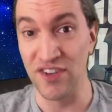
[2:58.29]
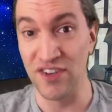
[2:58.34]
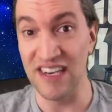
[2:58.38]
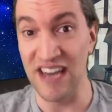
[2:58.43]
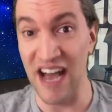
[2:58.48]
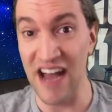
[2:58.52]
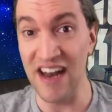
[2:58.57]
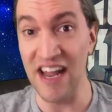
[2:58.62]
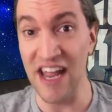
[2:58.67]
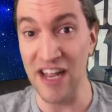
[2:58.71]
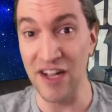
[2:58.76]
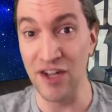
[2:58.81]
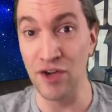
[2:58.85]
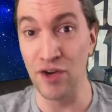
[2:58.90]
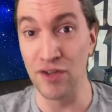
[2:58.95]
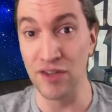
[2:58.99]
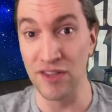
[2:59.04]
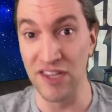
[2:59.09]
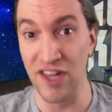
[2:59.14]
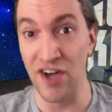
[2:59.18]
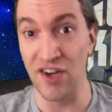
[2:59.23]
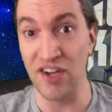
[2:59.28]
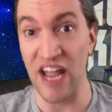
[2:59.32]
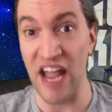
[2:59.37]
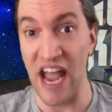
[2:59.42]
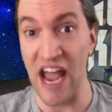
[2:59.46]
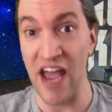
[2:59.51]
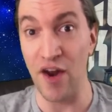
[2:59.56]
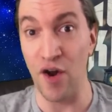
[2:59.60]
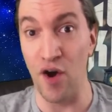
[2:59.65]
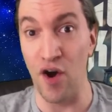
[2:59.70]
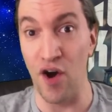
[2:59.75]
Not a good look
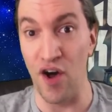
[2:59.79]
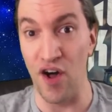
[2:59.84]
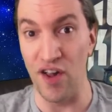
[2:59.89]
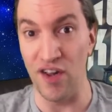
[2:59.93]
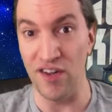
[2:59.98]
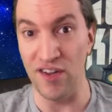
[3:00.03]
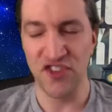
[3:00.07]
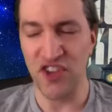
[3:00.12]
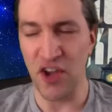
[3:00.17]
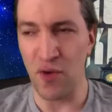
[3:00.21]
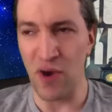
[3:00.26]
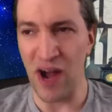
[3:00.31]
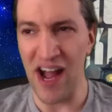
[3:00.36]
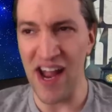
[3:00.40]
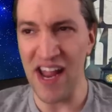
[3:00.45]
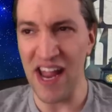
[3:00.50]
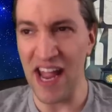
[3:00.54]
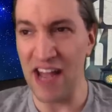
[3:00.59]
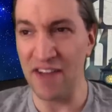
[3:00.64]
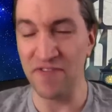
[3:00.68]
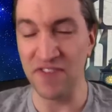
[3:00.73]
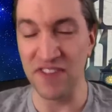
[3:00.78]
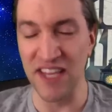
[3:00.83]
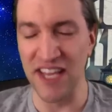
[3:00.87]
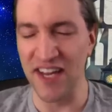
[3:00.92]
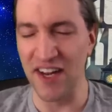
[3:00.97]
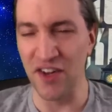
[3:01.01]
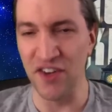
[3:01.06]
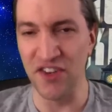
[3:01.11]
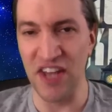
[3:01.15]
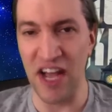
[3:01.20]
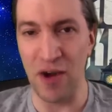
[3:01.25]
at all. So I have
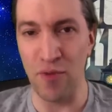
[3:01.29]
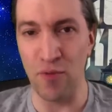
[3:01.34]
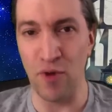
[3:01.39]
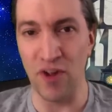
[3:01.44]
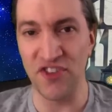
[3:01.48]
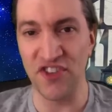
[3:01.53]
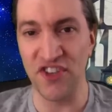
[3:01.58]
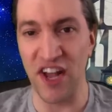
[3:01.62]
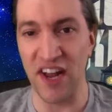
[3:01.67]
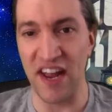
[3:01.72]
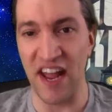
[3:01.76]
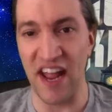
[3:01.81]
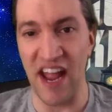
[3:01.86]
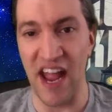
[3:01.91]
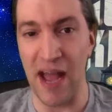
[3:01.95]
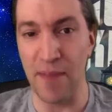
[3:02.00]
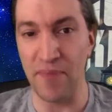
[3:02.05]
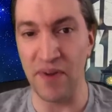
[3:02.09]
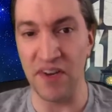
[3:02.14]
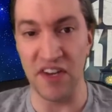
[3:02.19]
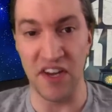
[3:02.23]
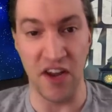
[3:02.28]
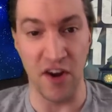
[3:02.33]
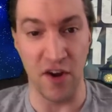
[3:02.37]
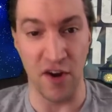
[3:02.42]
little doubt what's gonna happen